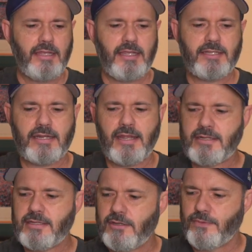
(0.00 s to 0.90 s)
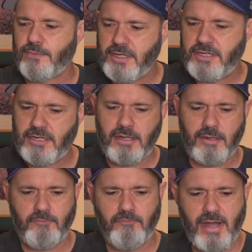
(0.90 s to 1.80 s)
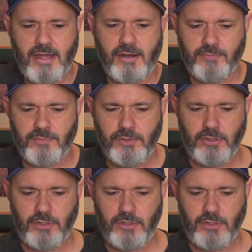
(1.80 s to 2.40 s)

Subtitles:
It's a nice little rigid bottom